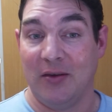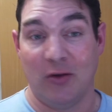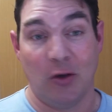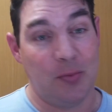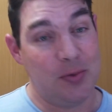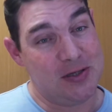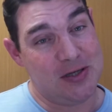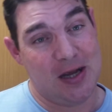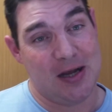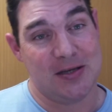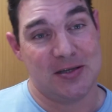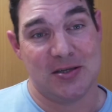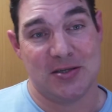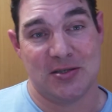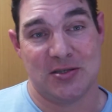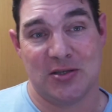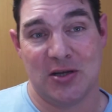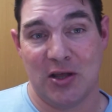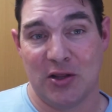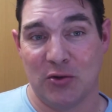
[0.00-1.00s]
Soapy Science
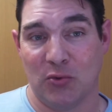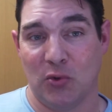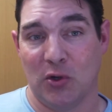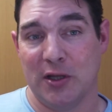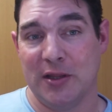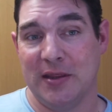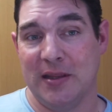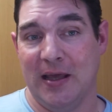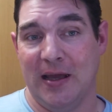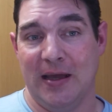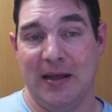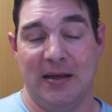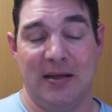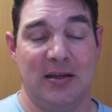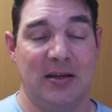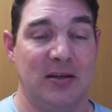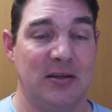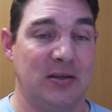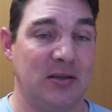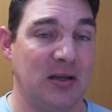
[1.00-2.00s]
is another one
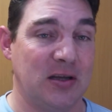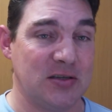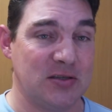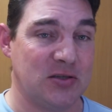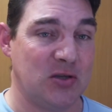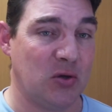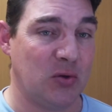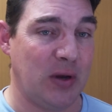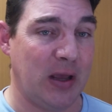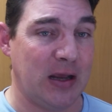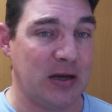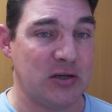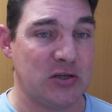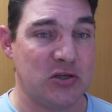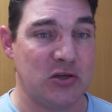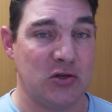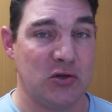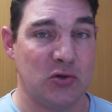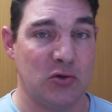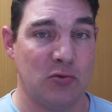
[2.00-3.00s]
that does donate
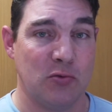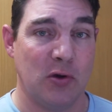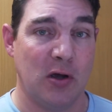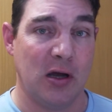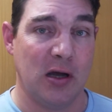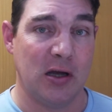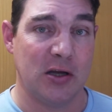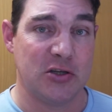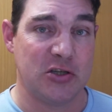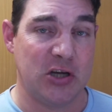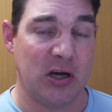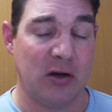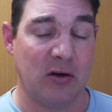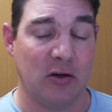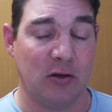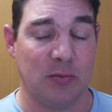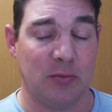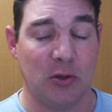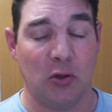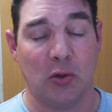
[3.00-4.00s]
to
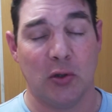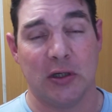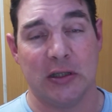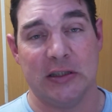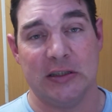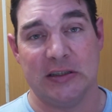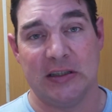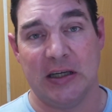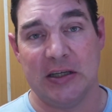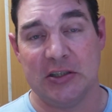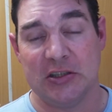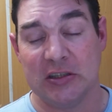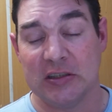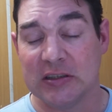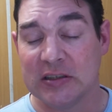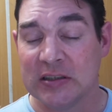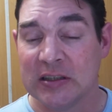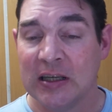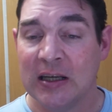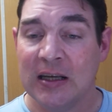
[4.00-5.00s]
charitable
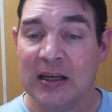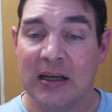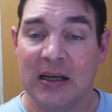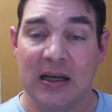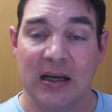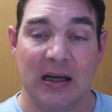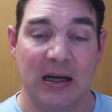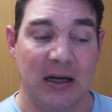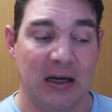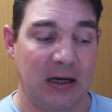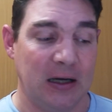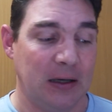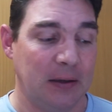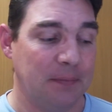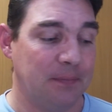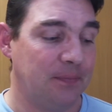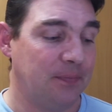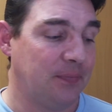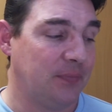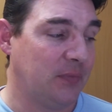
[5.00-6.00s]
organizations,
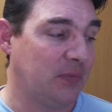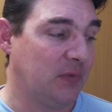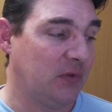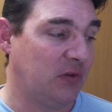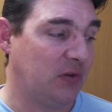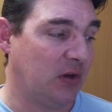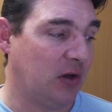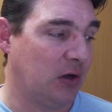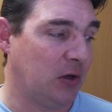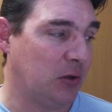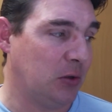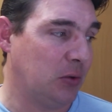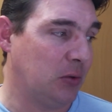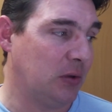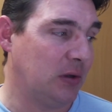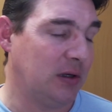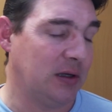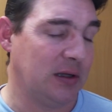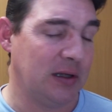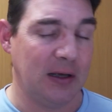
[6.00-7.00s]

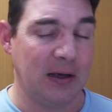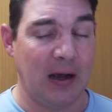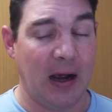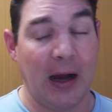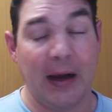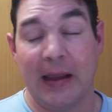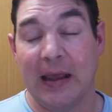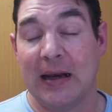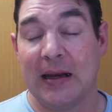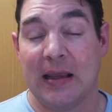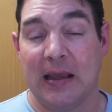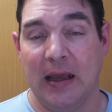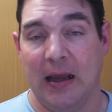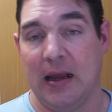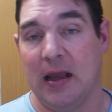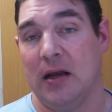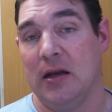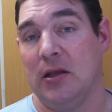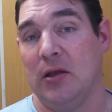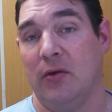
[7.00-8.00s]
so I get a
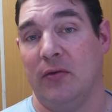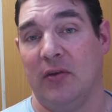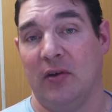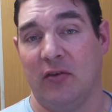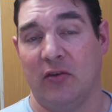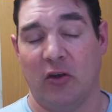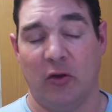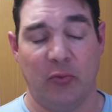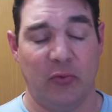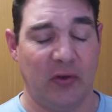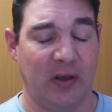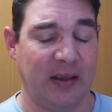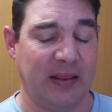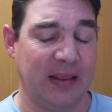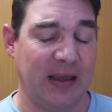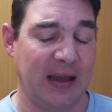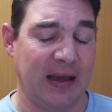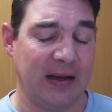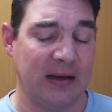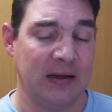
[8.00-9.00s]
kick out of using soaps like
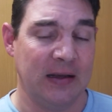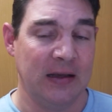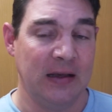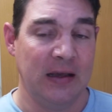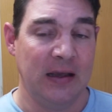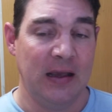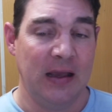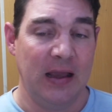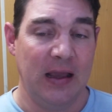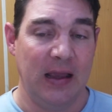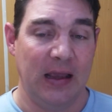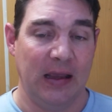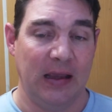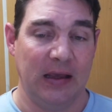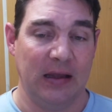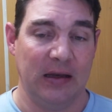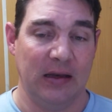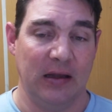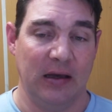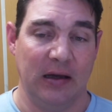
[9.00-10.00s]
that,
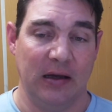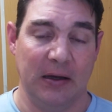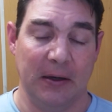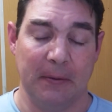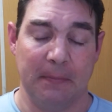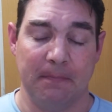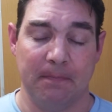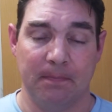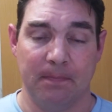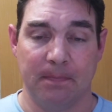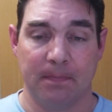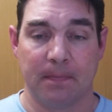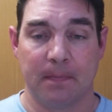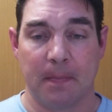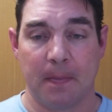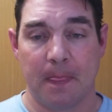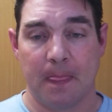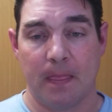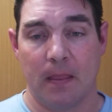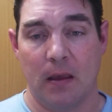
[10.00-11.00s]
and
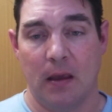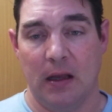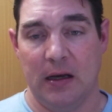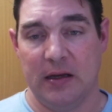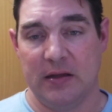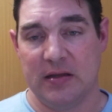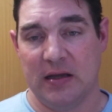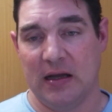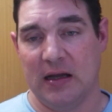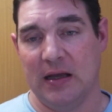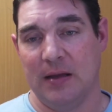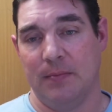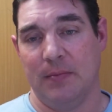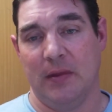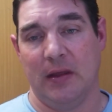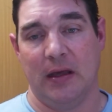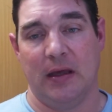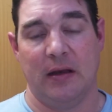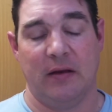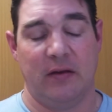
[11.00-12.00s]
anytime
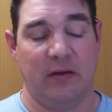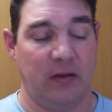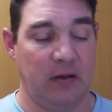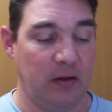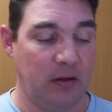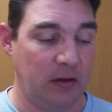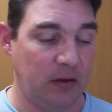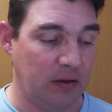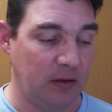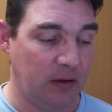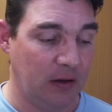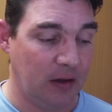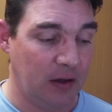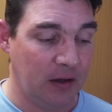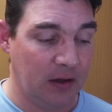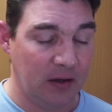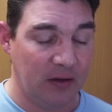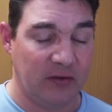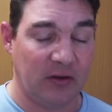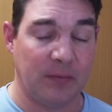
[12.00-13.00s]
that
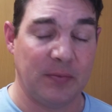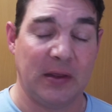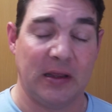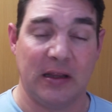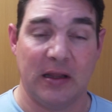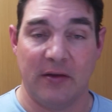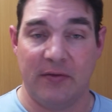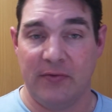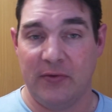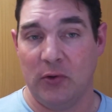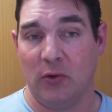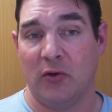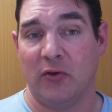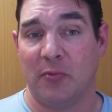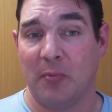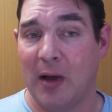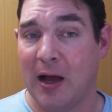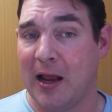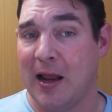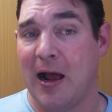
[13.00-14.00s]
something that fuels
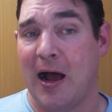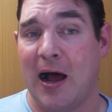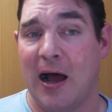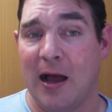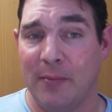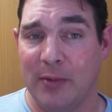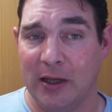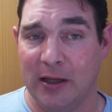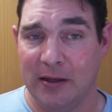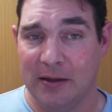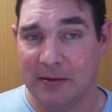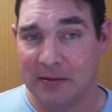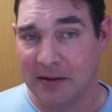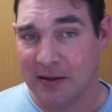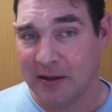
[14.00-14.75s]
my hobby